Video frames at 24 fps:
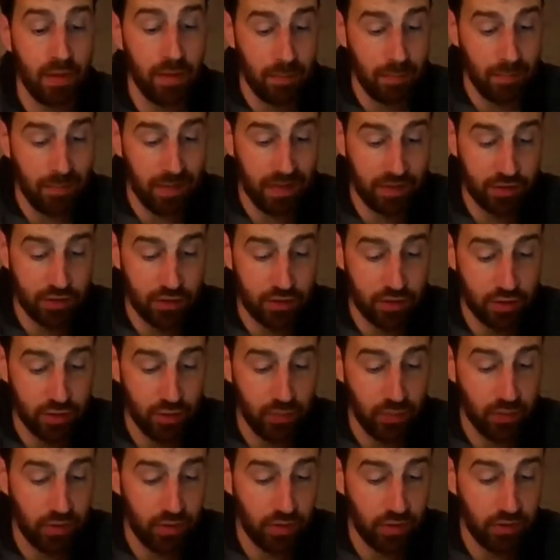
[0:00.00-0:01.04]
make
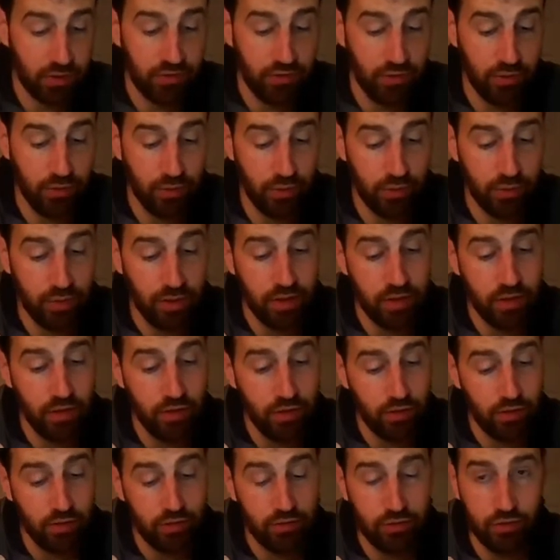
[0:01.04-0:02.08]
sure to
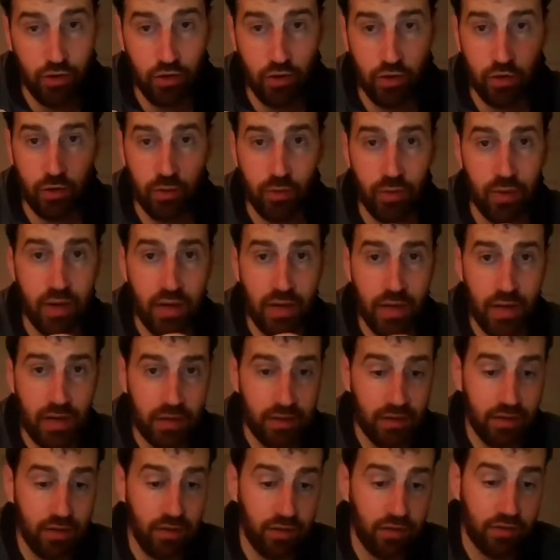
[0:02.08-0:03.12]
sew a
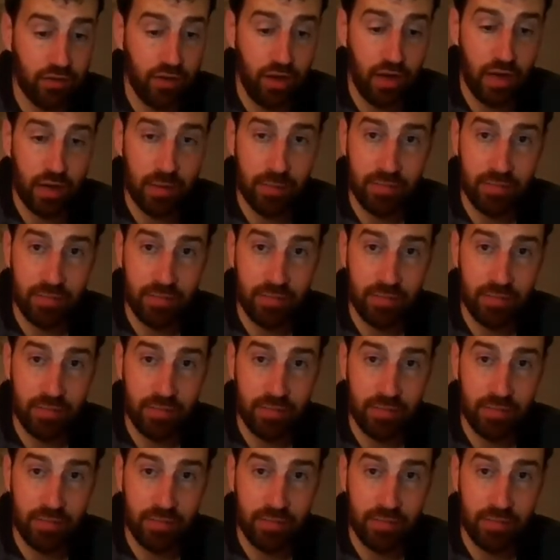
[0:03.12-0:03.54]
little top